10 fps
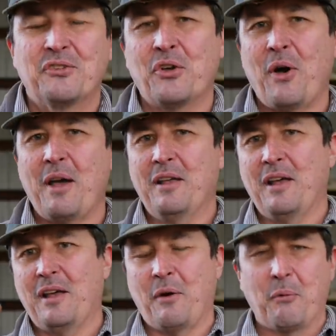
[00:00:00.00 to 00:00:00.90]
So I,
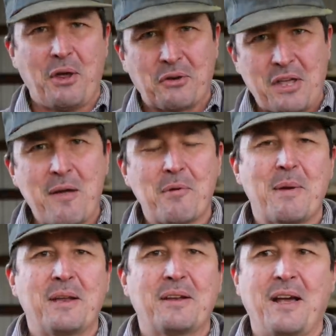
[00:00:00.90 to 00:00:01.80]
without a
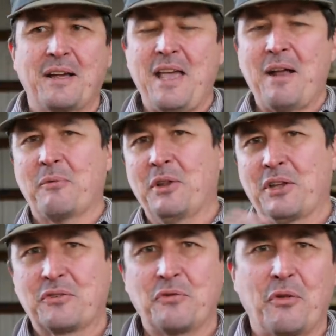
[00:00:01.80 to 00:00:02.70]
cameraman, I, I, can't really
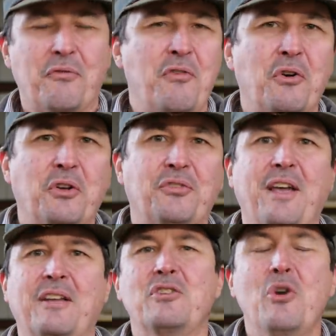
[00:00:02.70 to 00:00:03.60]
control the focus. I
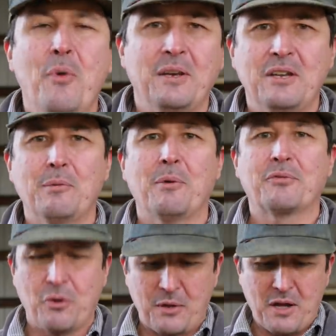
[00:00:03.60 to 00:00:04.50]
had no idea what
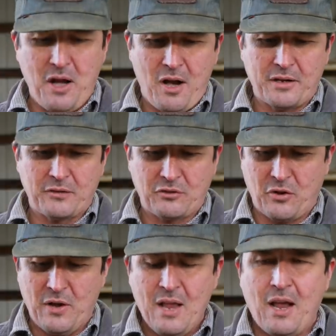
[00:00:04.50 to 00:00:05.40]
was going on. And
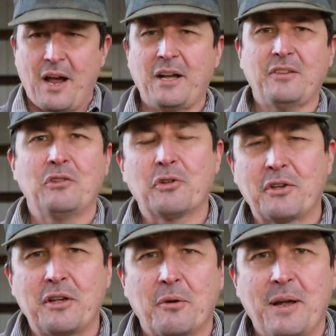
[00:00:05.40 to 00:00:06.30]
so I got to
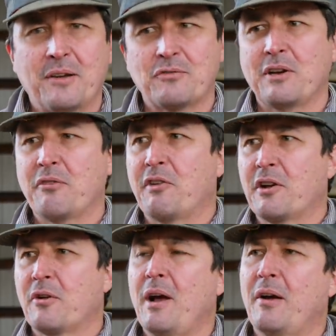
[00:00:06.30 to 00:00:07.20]
looking around trying to
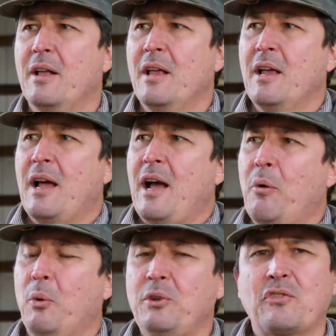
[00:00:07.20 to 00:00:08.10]
figure out,
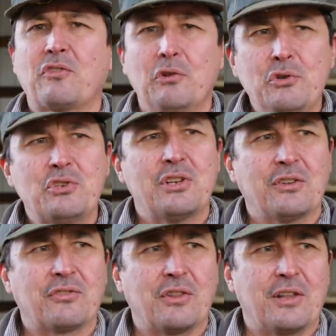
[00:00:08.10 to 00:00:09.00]
how, what the solution
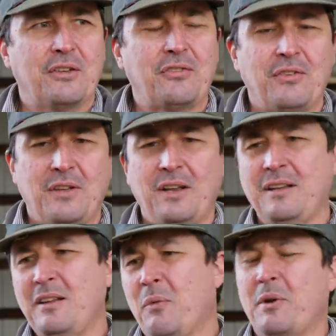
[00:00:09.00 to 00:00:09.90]
is to this. And
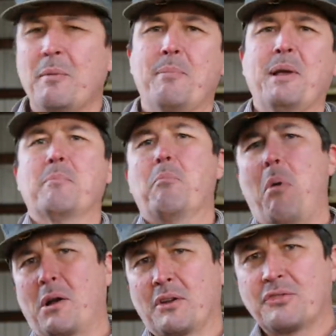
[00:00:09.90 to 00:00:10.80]
I didn't want a big
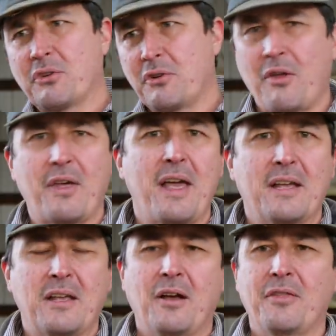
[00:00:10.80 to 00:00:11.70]
monitor and all that
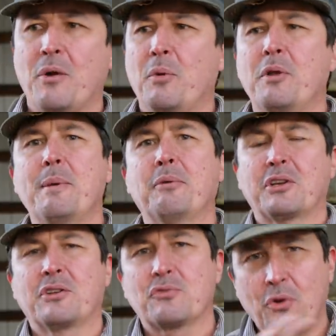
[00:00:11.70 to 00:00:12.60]
hanging on there. I wanted to be able to
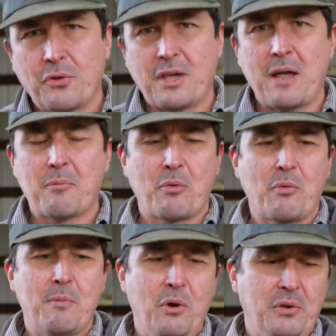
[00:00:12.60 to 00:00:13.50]
control the camera
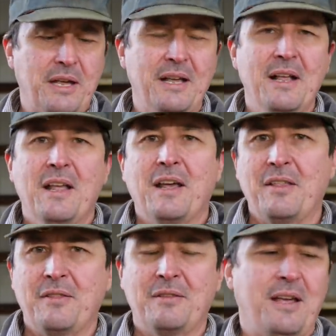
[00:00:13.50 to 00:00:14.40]
remotely.
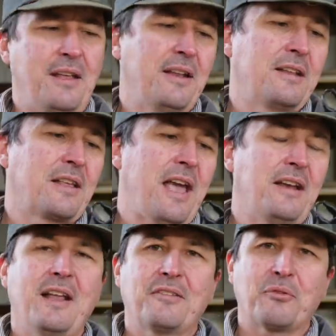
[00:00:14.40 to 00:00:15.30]
And, and it, the
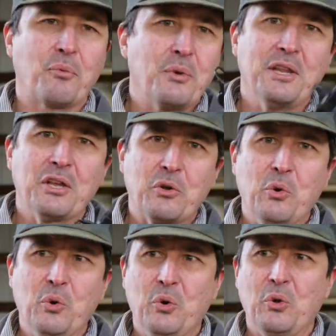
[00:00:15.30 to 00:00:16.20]
Canon has a really
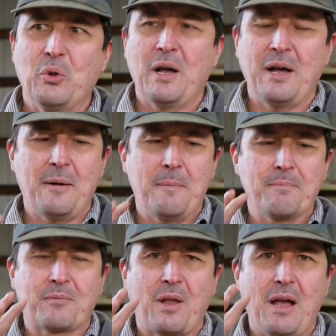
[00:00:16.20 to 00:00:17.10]
cool
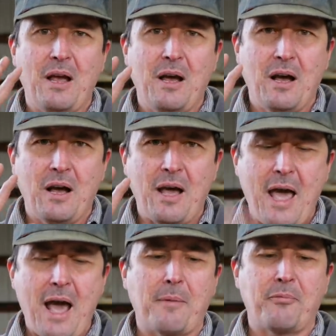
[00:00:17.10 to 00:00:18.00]
um, uh,
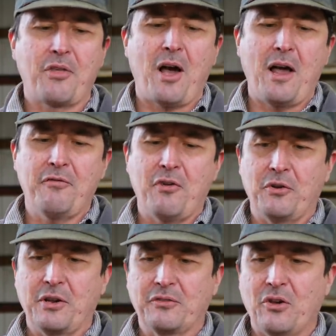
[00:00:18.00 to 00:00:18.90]
app for the
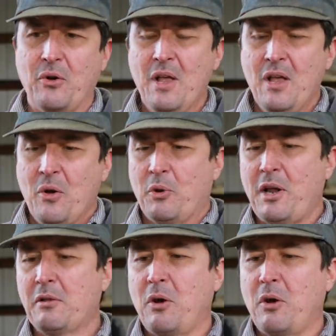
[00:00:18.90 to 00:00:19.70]
iPhone. And so what I,